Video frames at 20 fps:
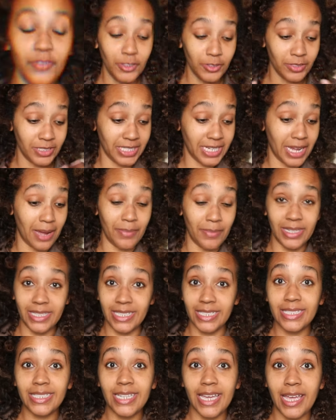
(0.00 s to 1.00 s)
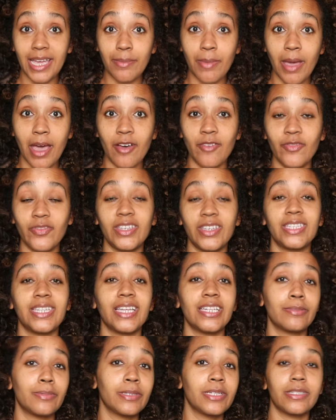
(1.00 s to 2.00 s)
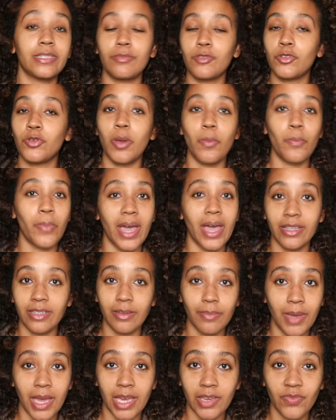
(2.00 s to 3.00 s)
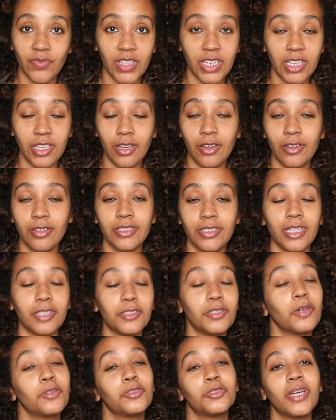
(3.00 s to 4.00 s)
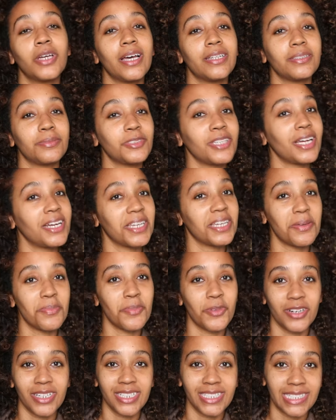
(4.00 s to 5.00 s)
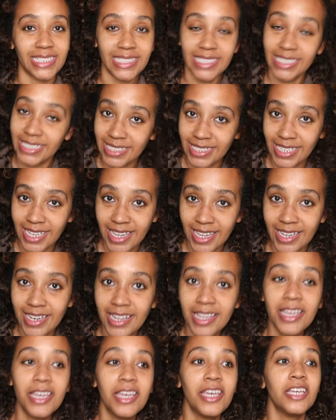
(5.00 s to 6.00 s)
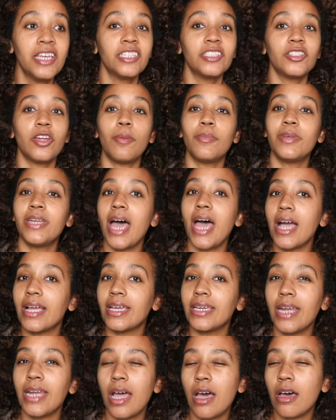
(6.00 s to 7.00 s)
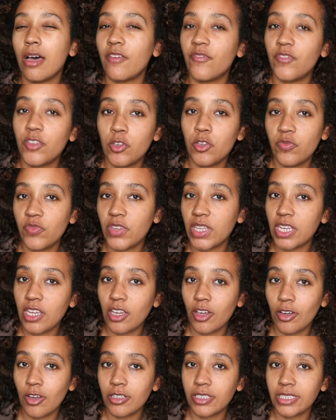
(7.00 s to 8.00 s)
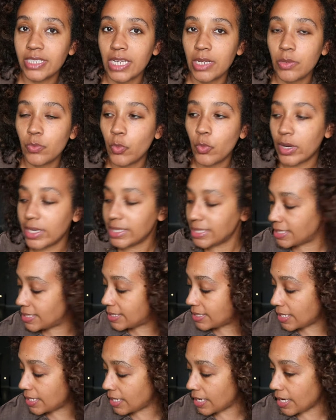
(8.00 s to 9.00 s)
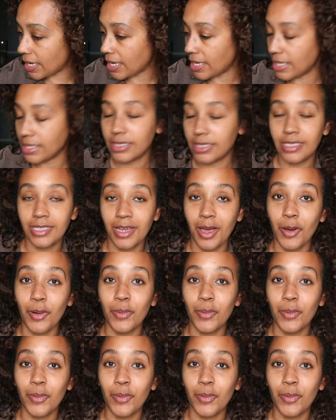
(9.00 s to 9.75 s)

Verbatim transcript: you see I'm in the same outfit, that's because I'm doing back-to-back -back videos. I told you guys I'm trying to get more consistent. So I'm knocking out a few videos in one sitting. So